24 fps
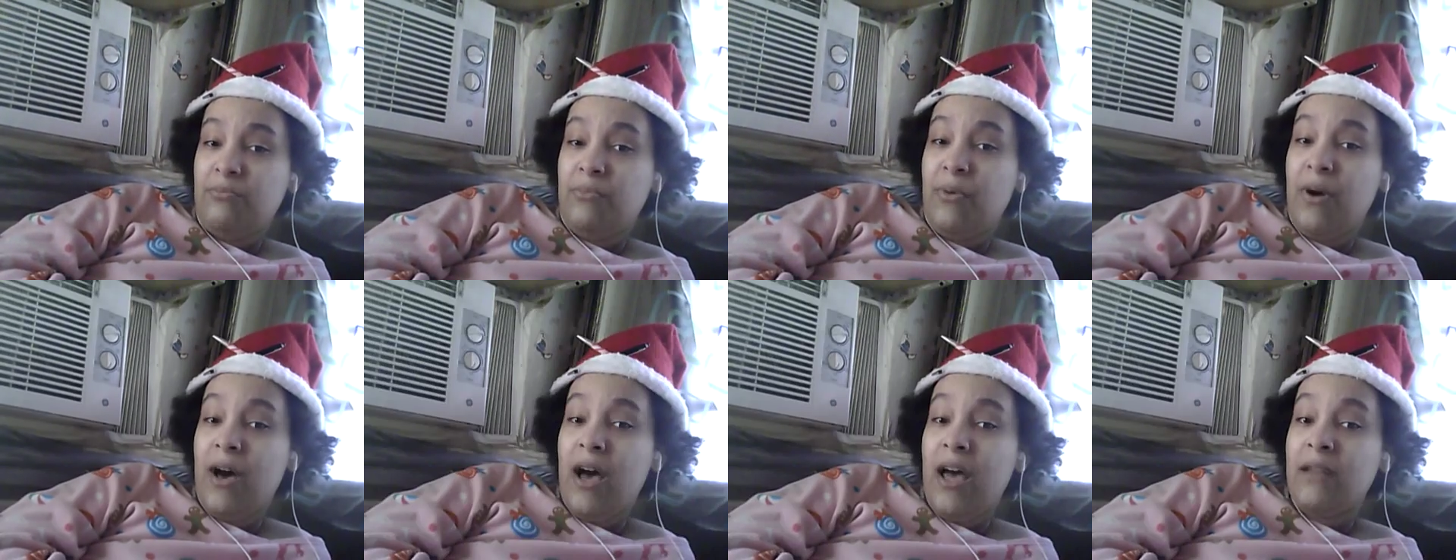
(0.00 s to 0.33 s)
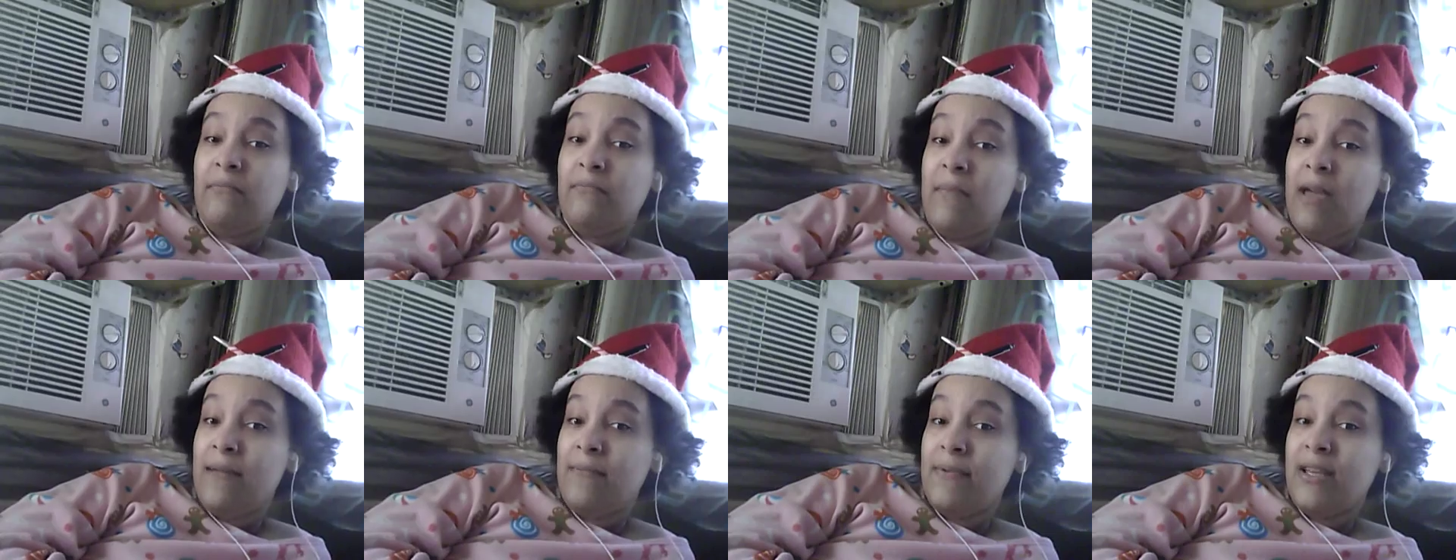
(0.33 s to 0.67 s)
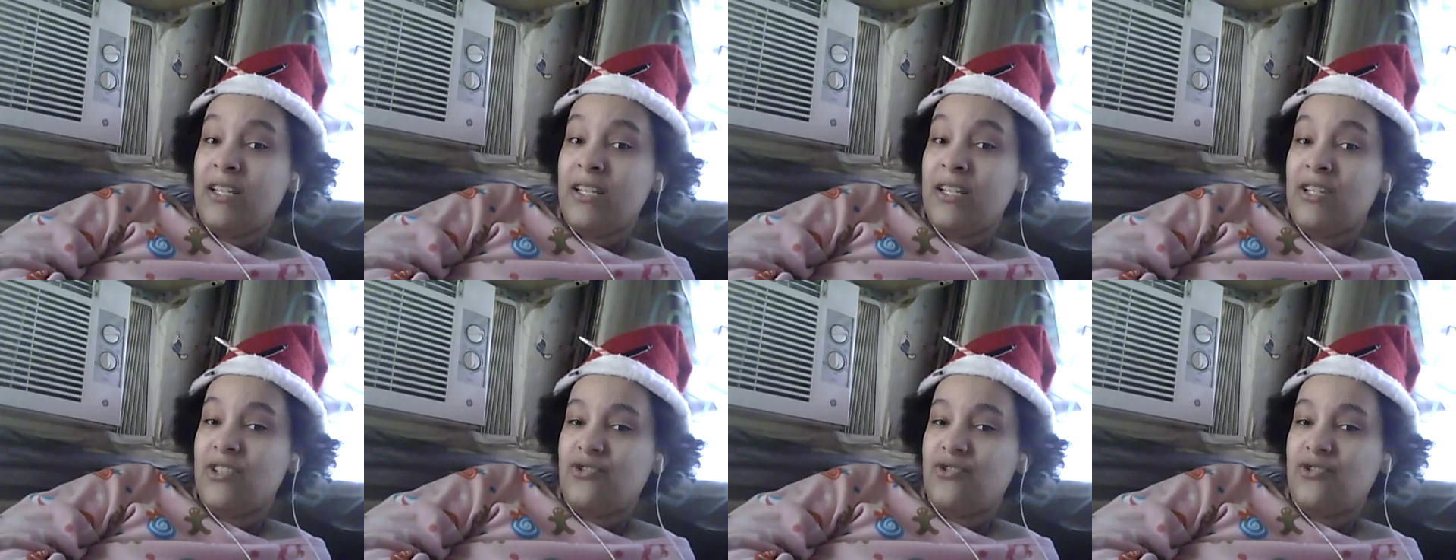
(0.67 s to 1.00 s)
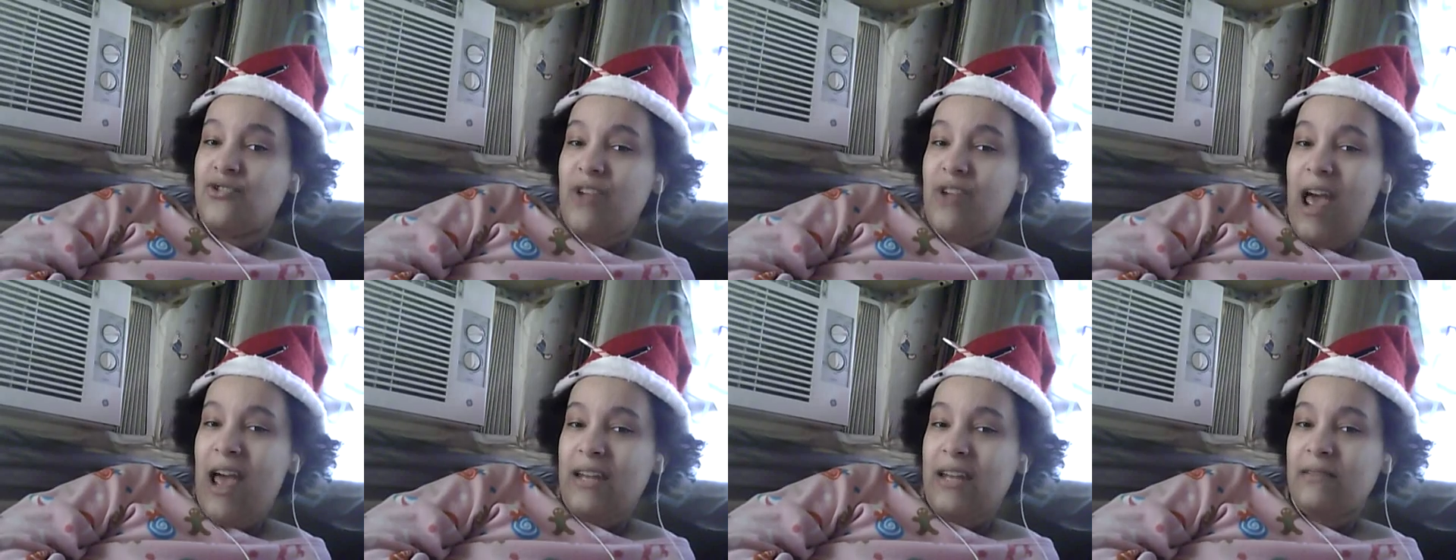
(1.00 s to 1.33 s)
But maybe he's
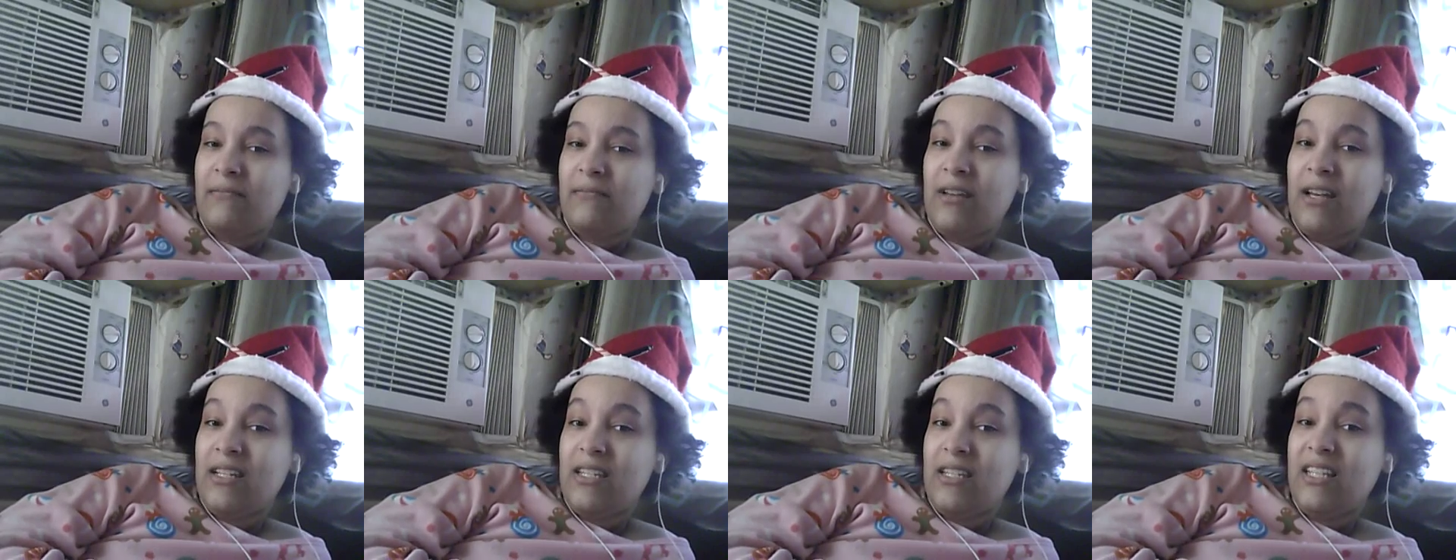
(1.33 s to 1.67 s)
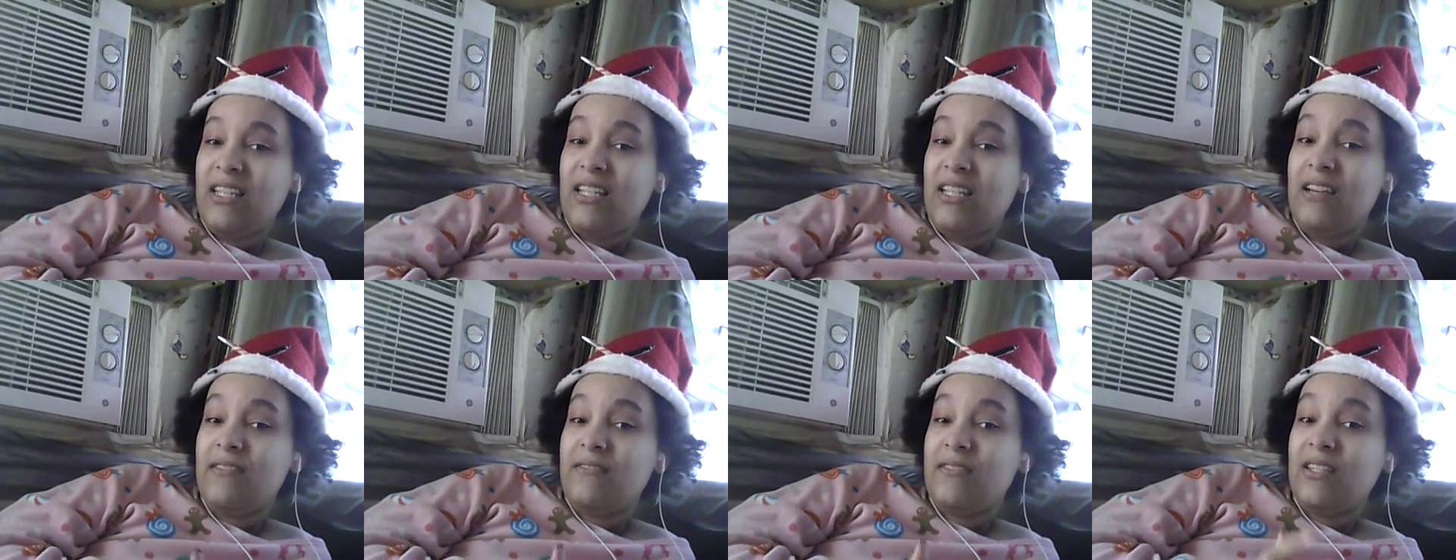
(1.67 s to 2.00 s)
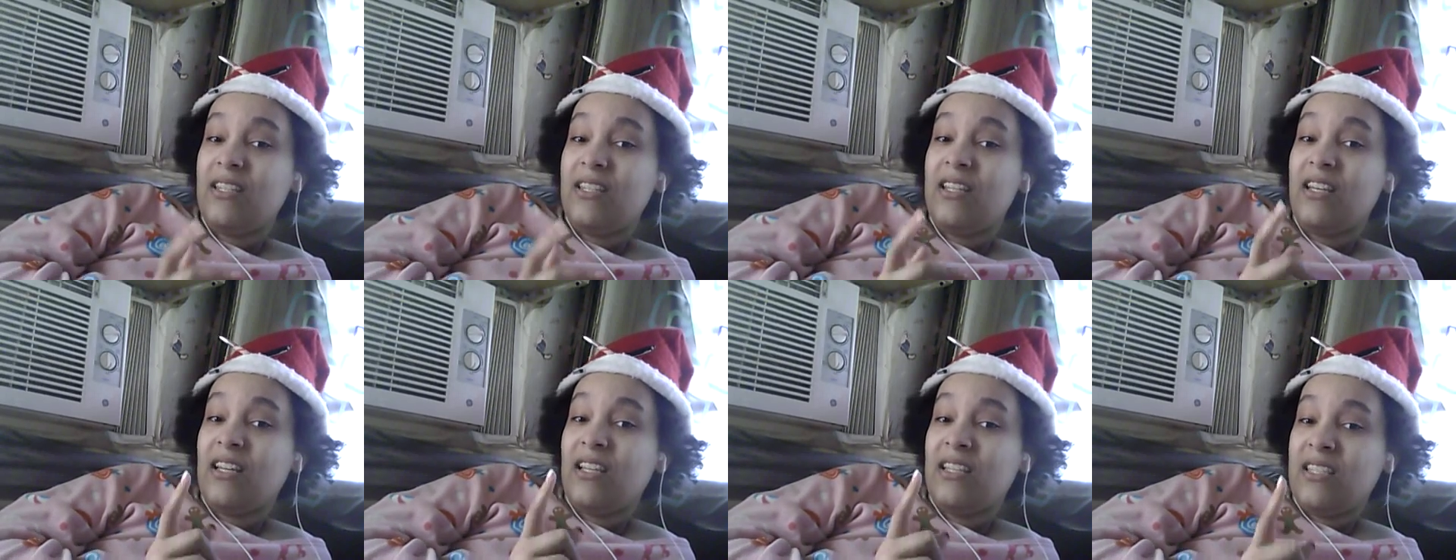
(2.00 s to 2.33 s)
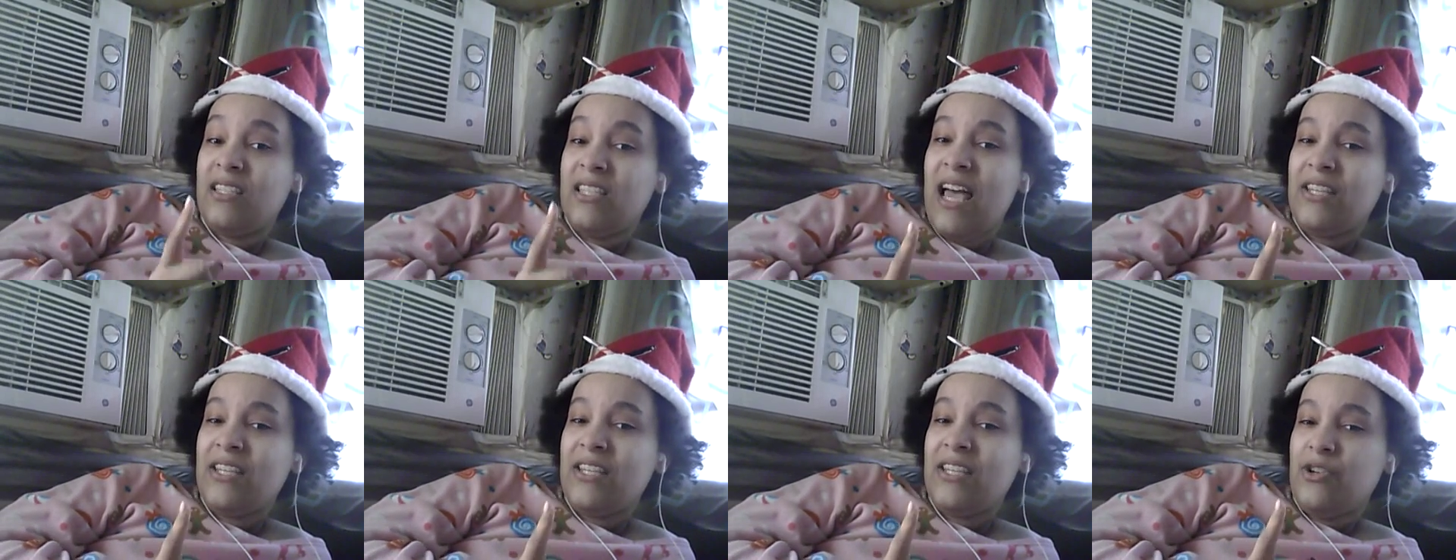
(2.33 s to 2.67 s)
distracted because he lives in the
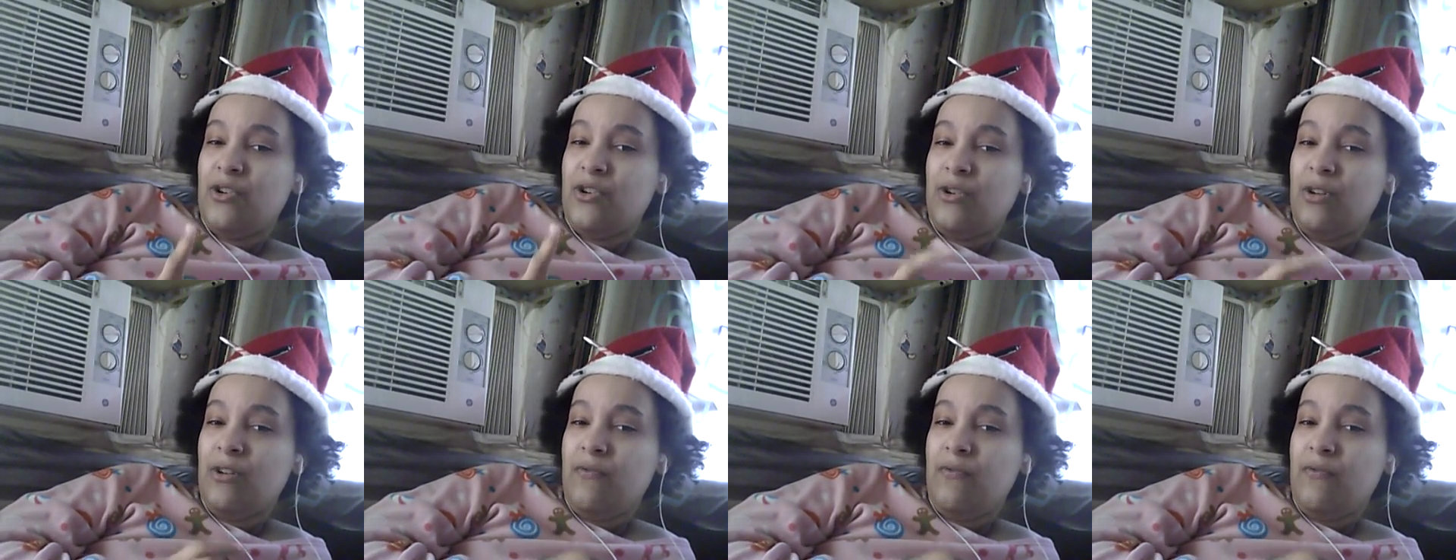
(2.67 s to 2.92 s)
desert,